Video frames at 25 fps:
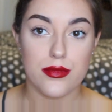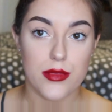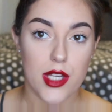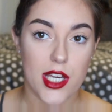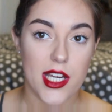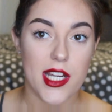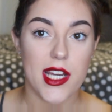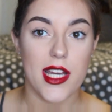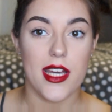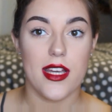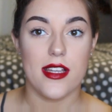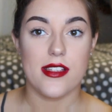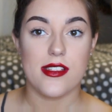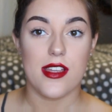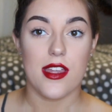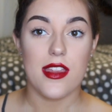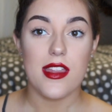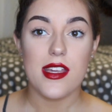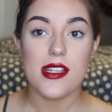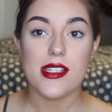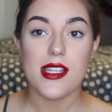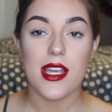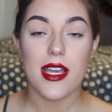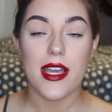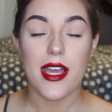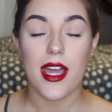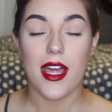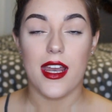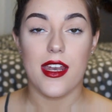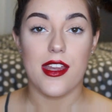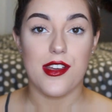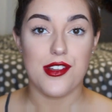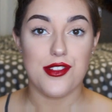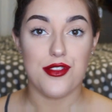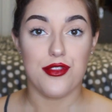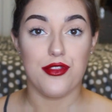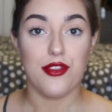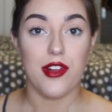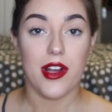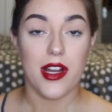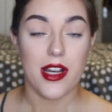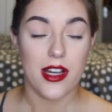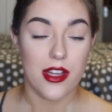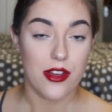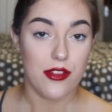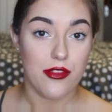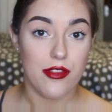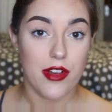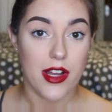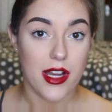Okay, so this again is
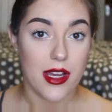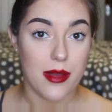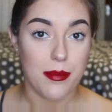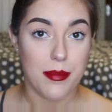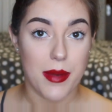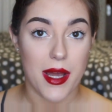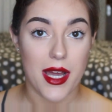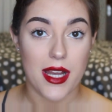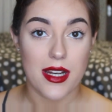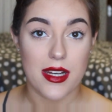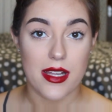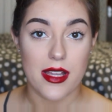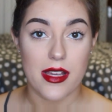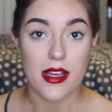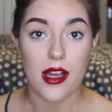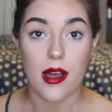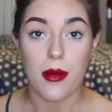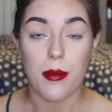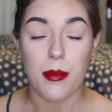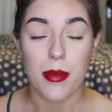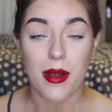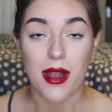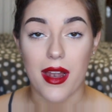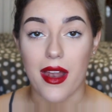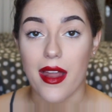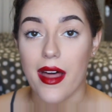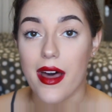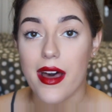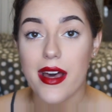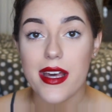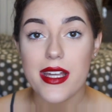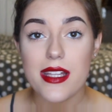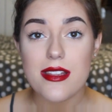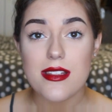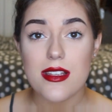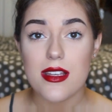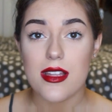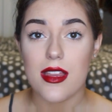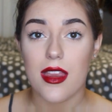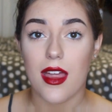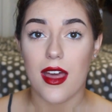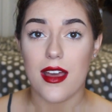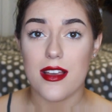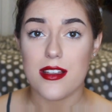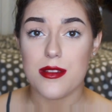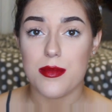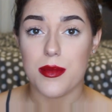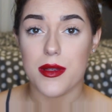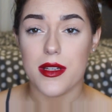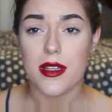really, really badly applied.
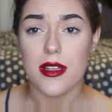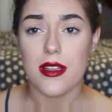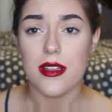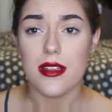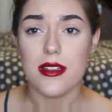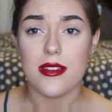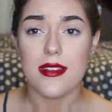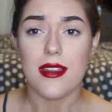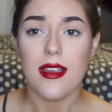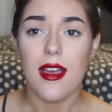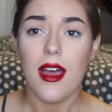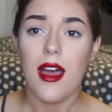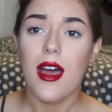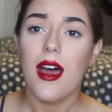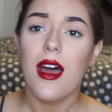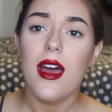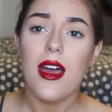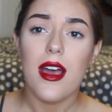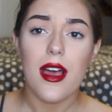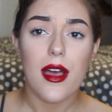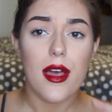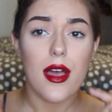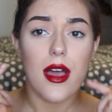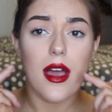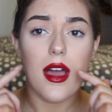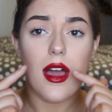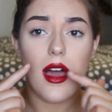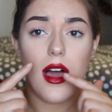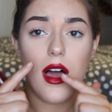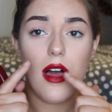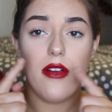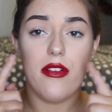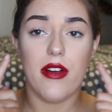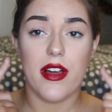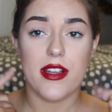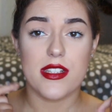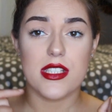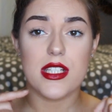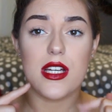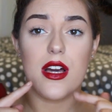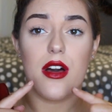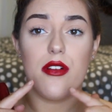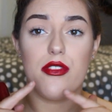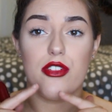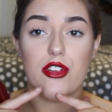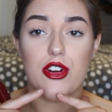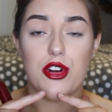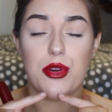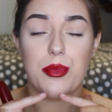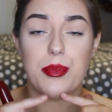That's because I've had to
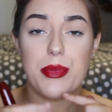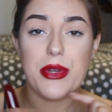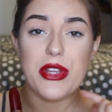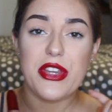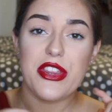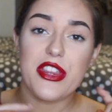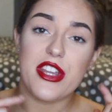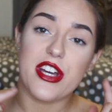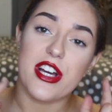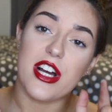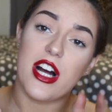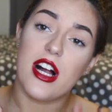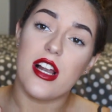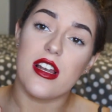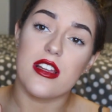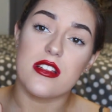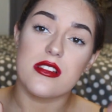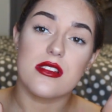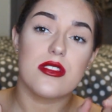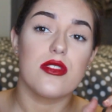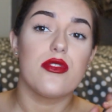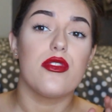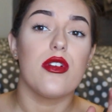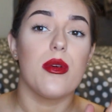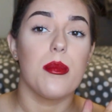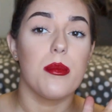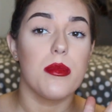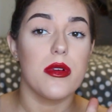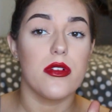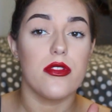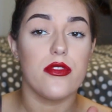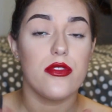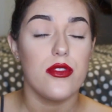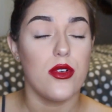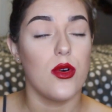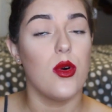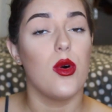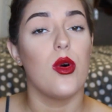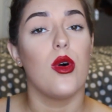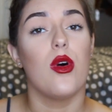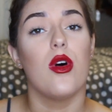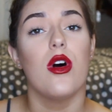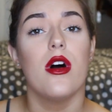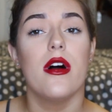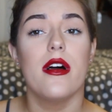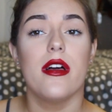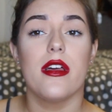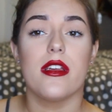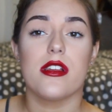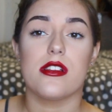cover up the colours from before,
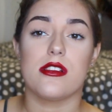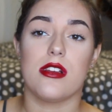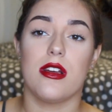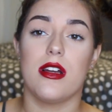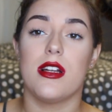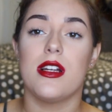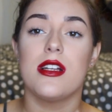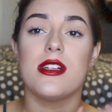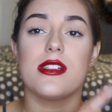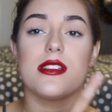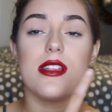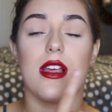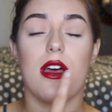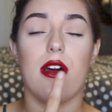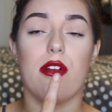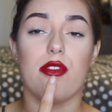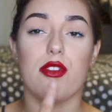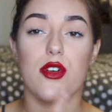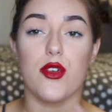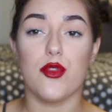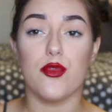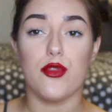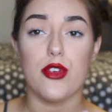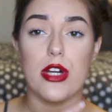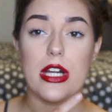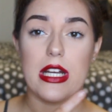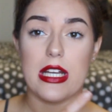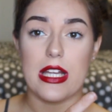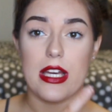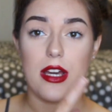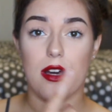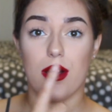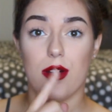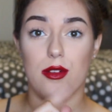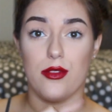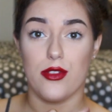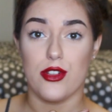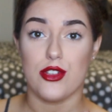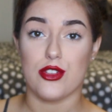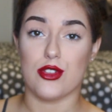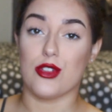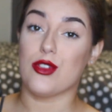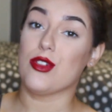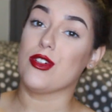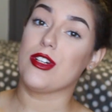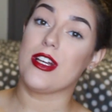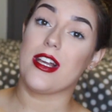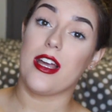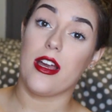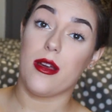so it looks like I've got really
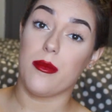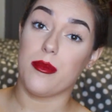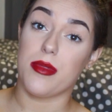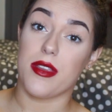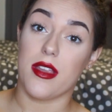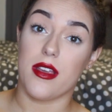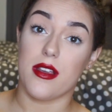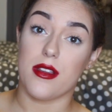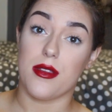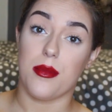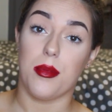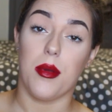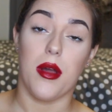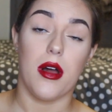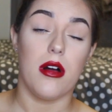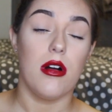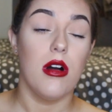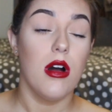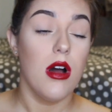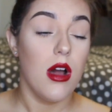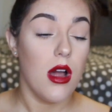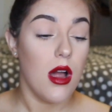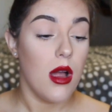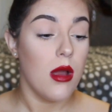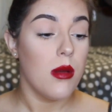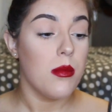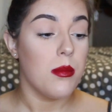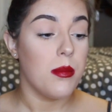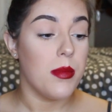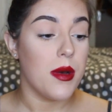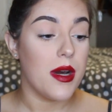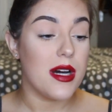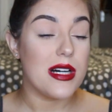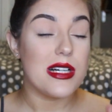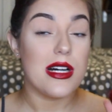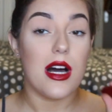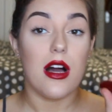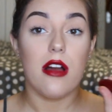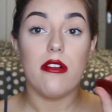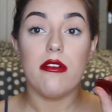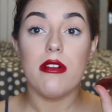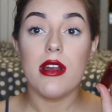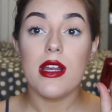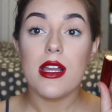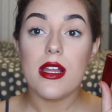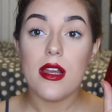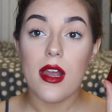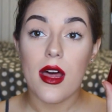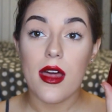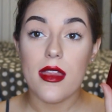overdrawn lips as well. But I
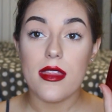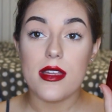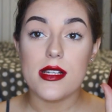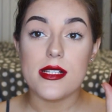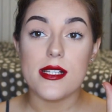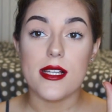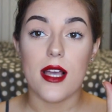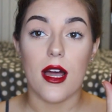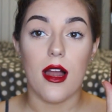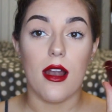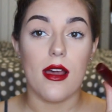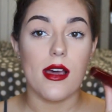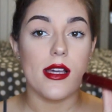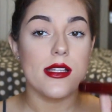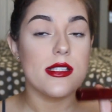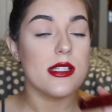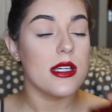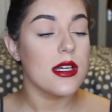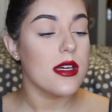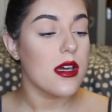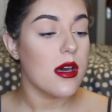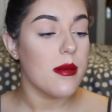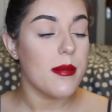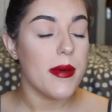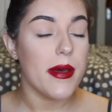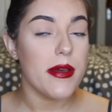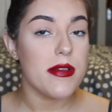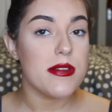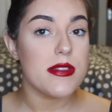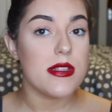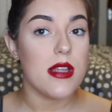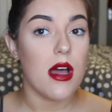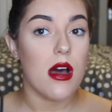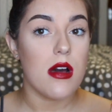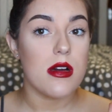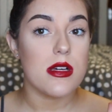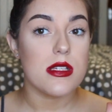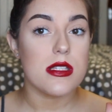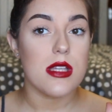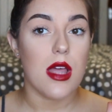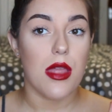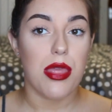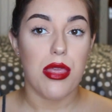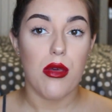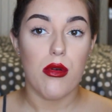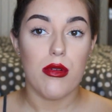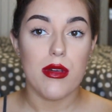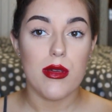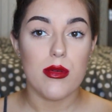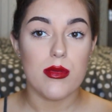really like this colour. It didn't come out as dark as I
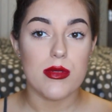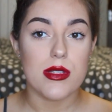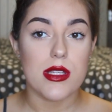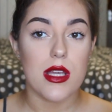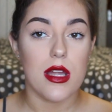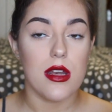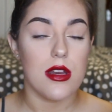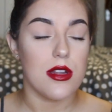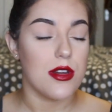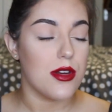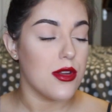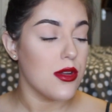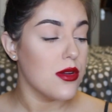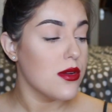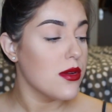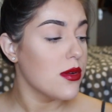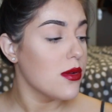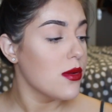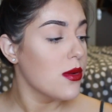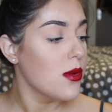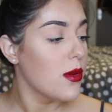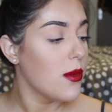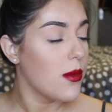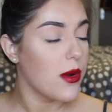thought it was gonna do.